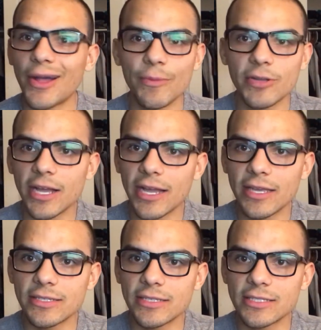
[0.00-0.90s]
help you
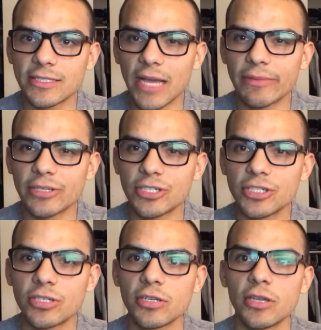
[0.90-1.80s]
guys
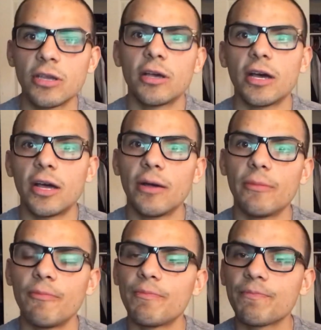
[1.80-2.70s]
establish a
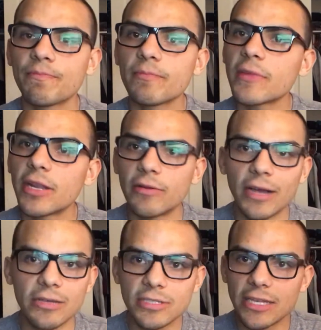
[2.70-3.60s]

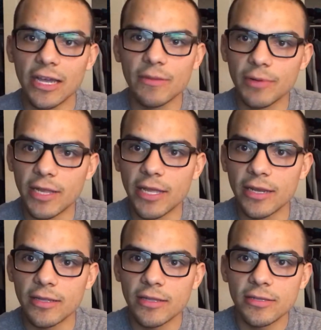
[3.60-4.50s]
healthy diet
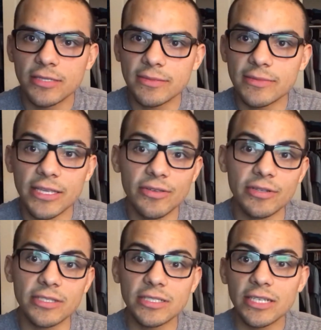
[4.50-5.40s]
plan, something that you
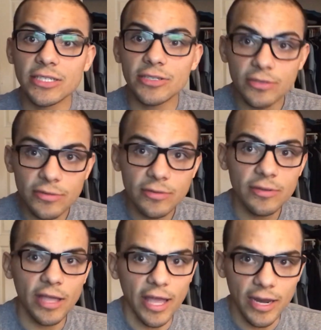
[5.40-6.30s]
could stick to
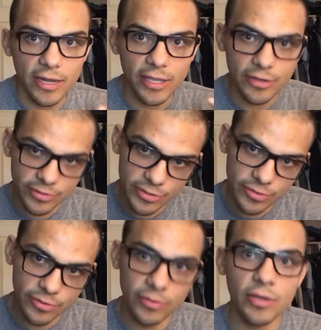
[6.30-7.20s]
and adhere
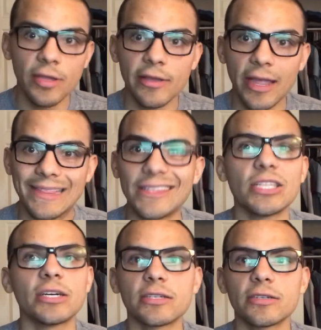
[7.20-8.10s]
to in the
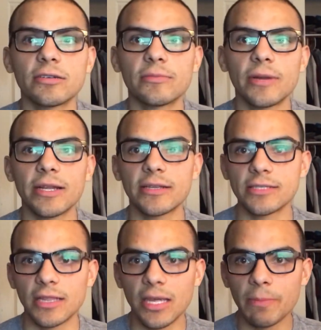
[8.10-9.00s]
long term, right?
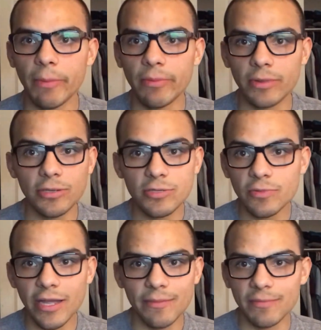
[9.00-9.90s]
Because a lot of people lose
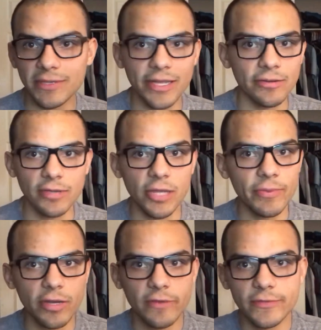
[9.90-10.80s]
weight, but they don't keep
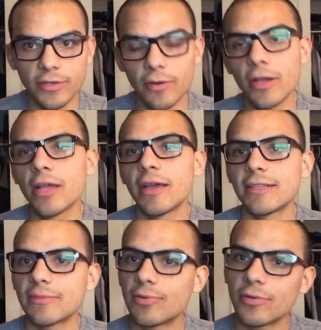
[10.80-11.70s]
it off. So
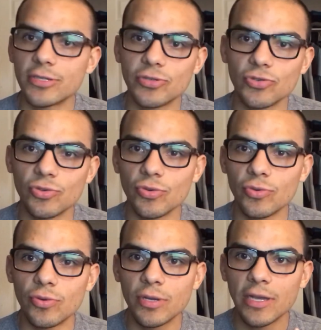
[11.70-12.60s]
it's important
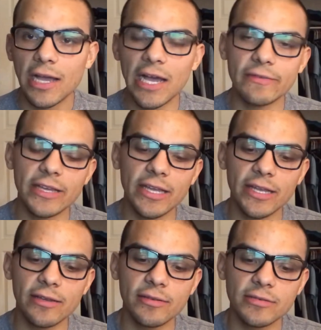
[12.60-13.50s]
to have
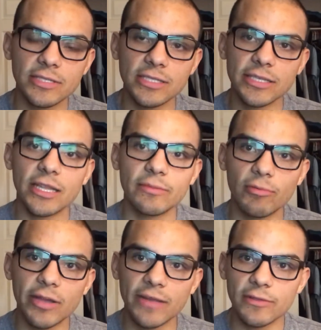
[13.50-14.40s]
a sustainable
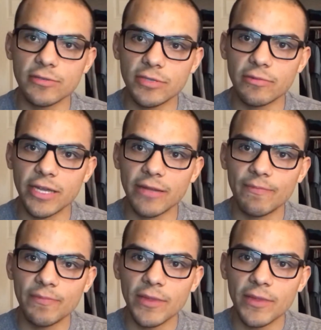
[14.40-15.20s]
way of losing weight,